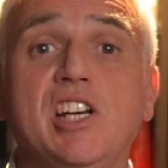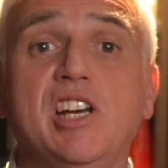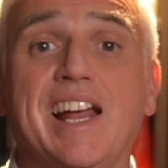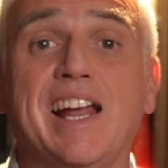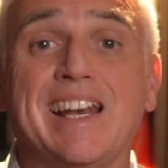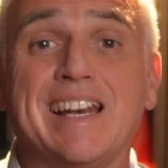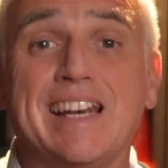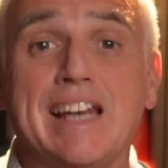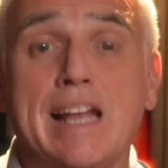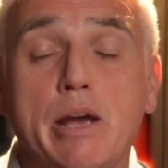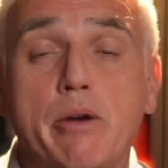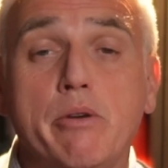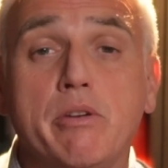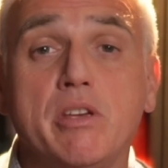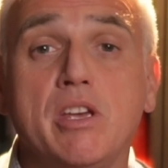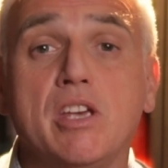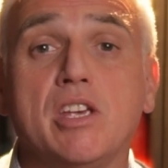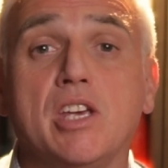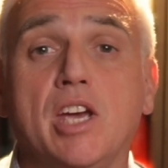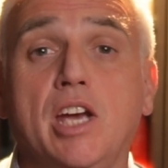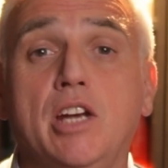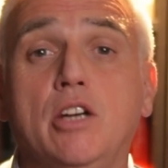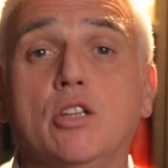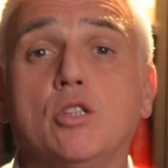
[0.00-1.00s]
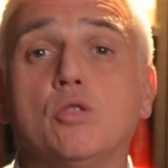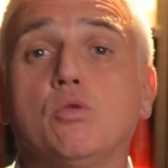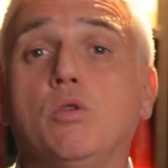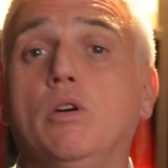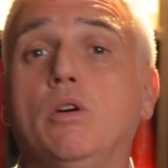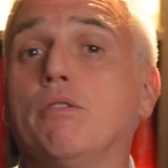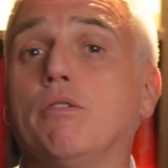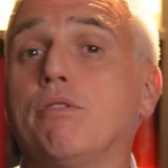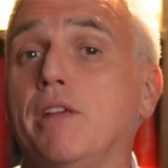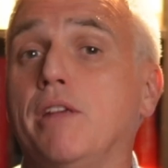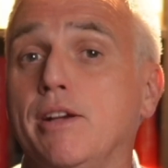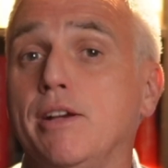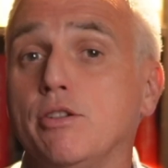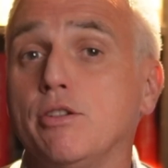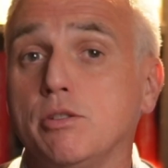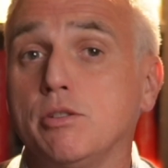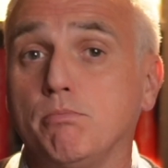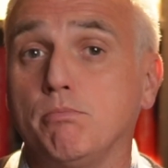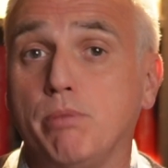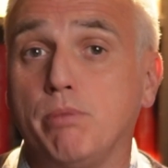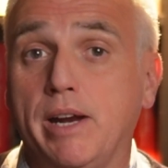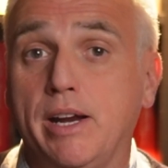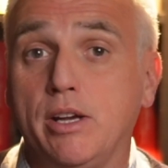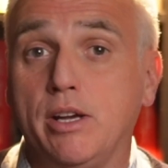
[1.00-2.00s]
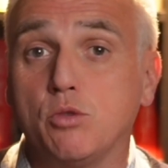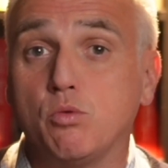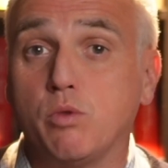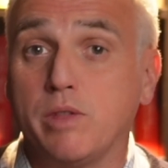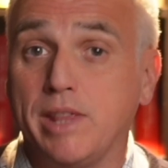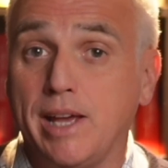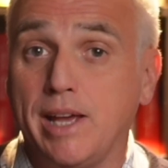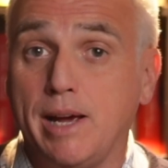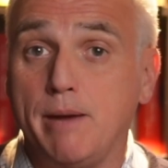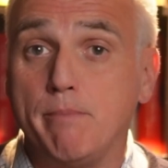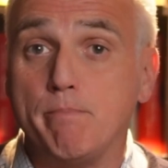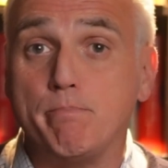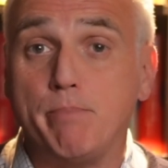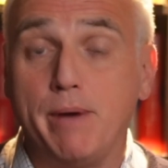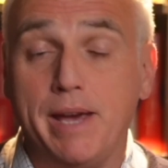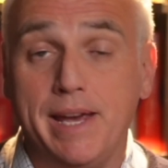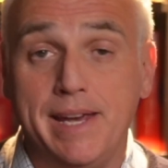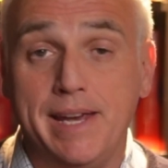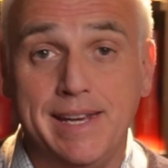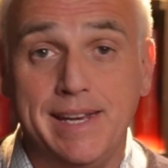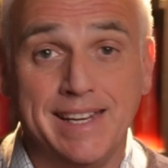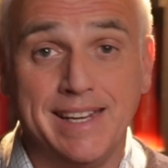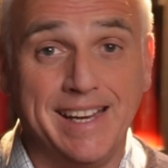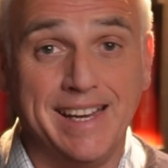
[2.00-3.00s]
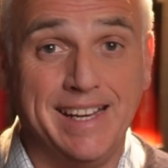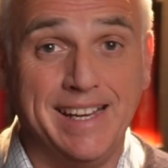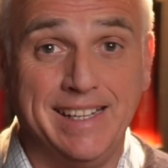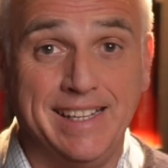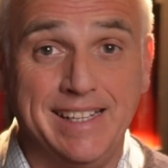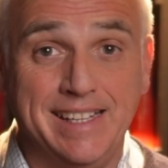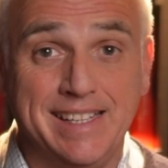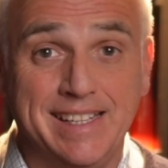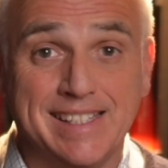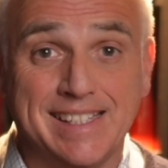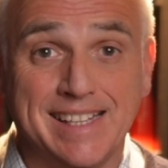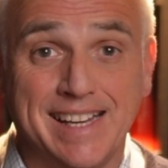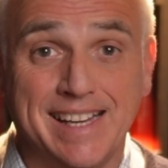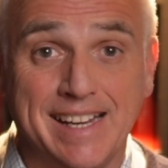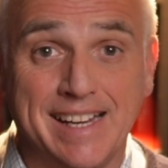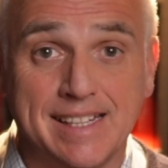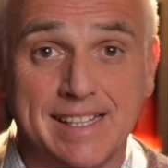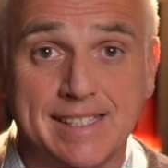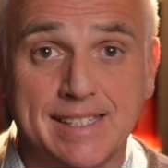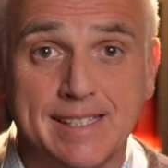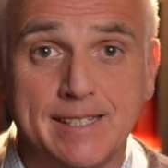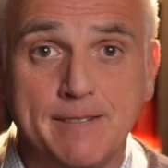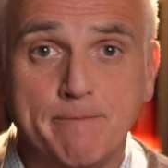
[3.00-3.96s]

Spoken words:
allowing a gain of £12,000 without paying any tax.